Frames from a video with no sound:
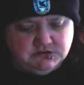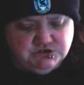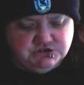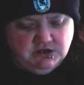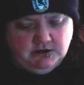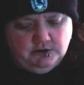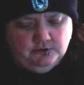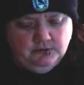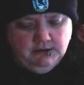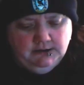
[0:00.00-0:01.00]

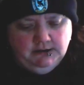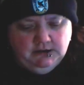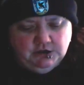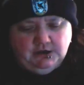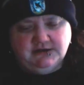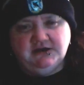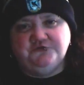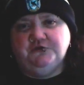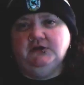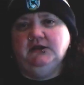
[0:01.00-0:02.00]
so, and I
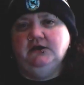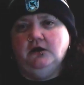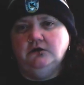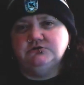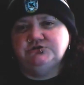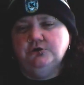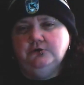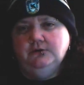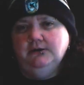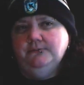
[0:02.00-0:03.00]
definitely
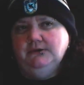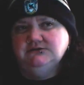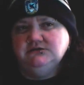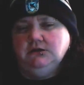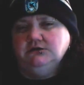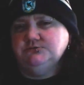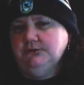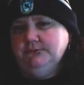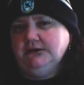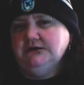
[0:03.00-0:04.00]
also, it means a lot to
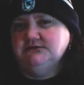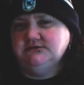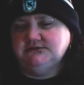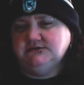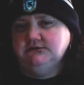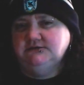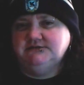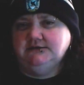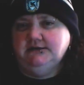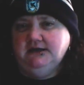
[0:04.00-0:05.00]
me because it's,
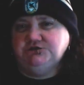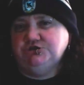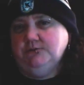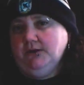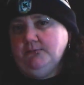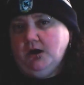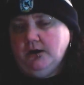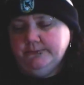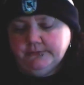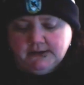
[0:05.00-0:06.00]
it's a connection to my mom,